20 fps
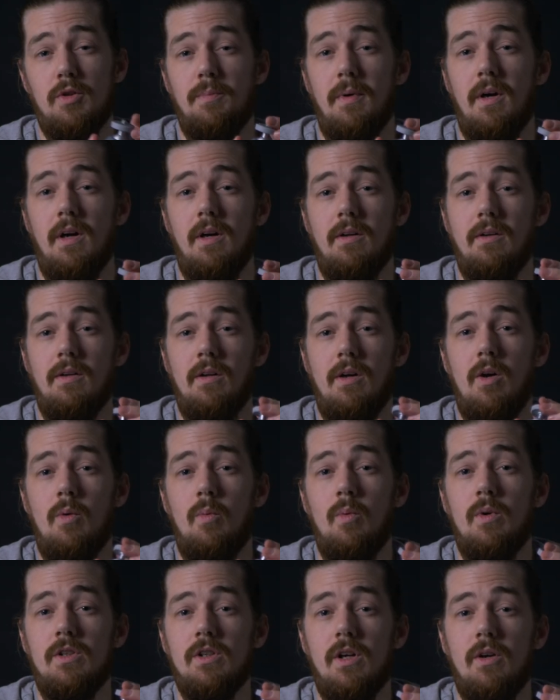button,
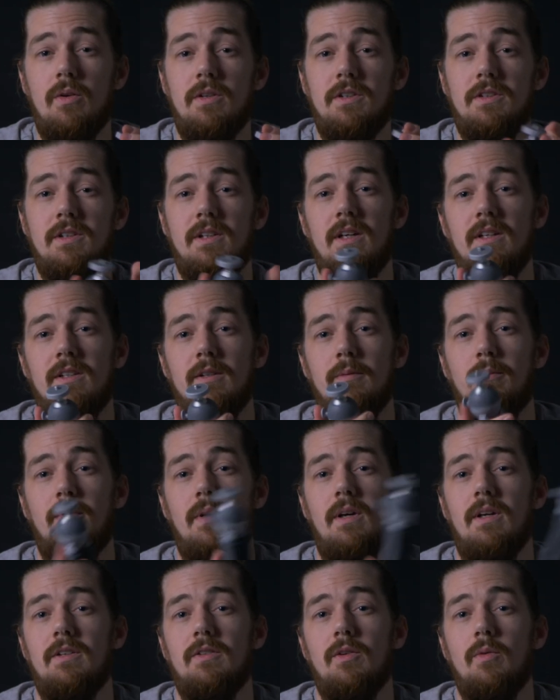which only stays in
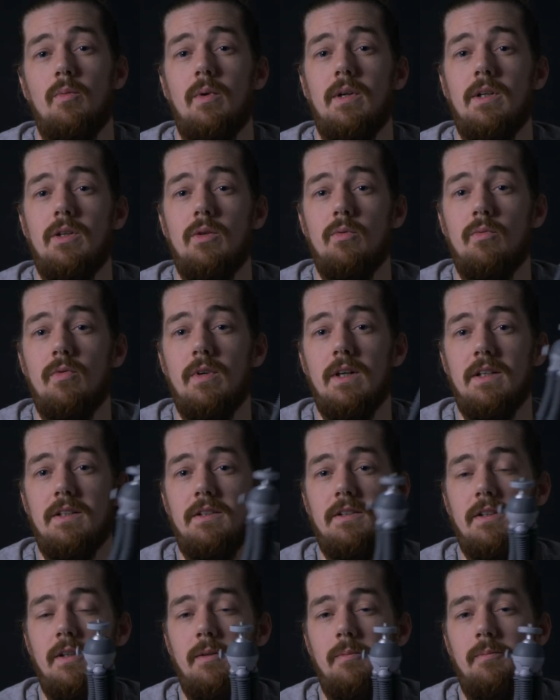place when you
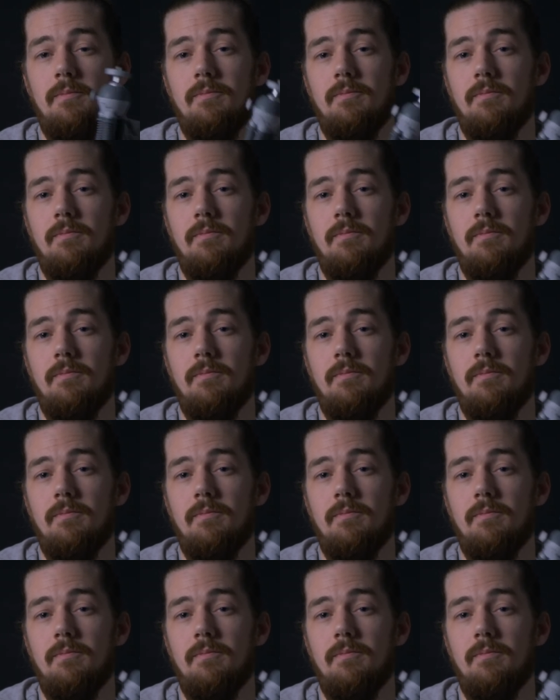release it.